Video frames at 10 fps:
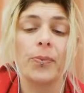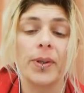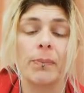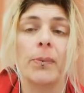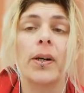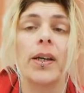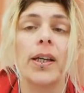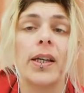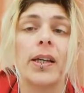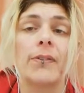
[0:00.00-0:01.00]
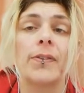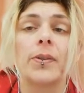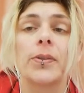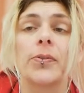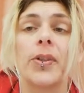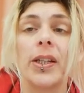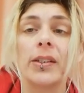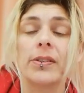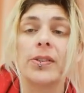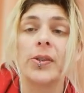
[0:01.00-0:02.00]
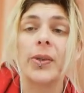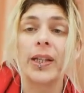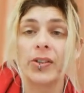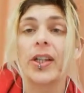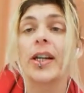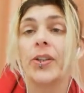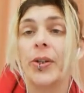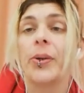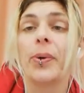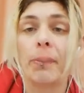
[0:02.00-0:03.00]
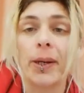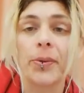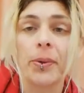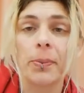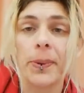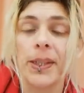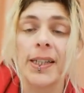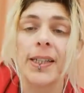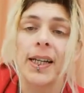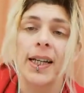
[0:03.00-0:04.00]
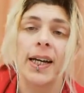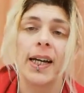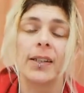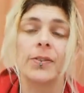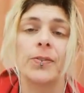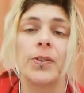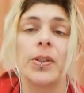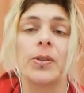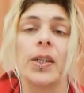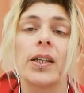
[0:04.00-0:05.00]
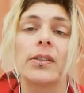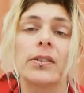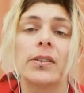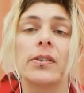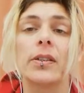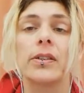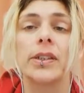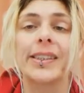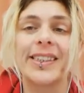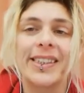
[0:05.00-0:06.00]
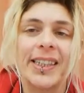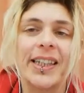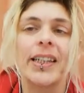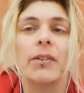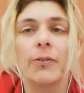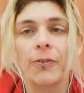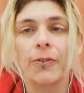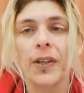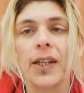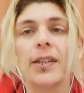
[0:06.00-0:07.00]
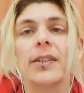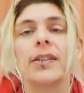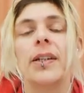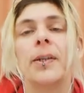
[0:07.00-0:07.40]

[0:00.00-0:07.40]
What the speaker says: my philosophy is to educate you about your body, and for you to start to see and feel